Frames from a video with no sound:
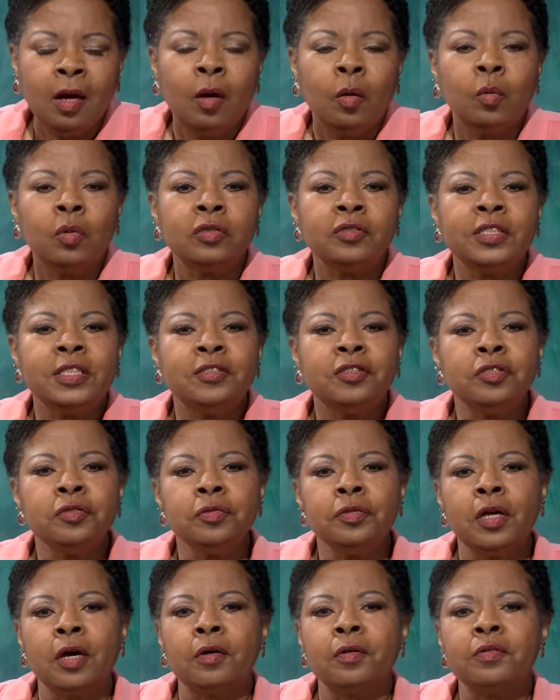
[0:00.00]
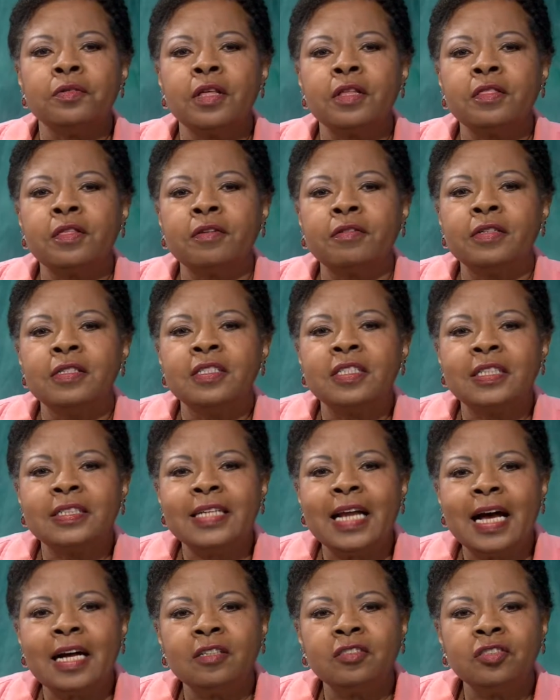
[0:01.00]
Well, did you know that there is a
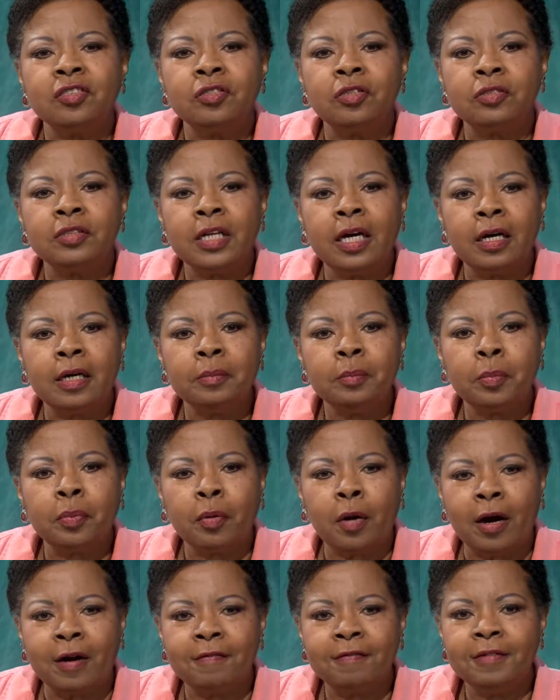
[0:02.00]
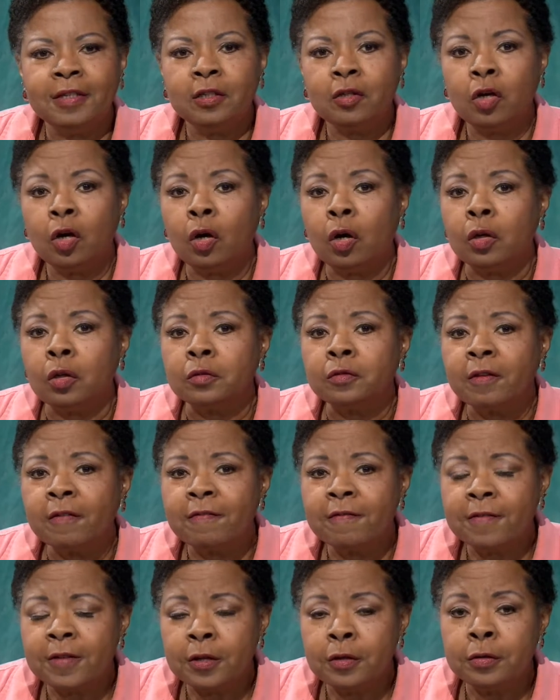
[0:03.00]
national nonprofit called
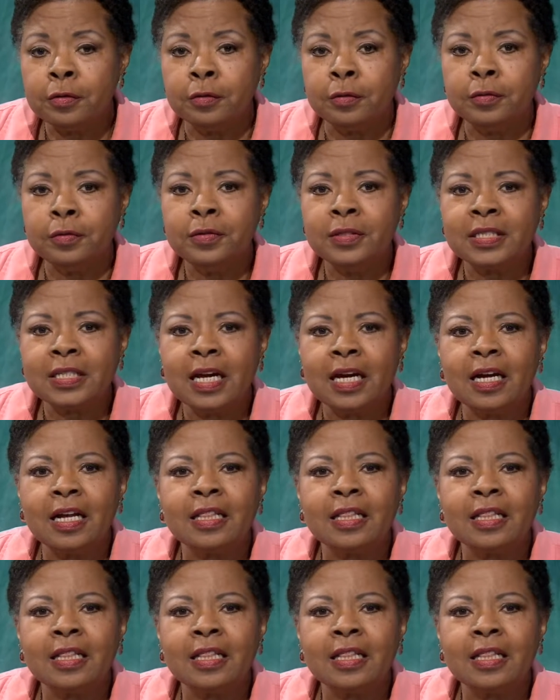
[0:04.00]
FUSE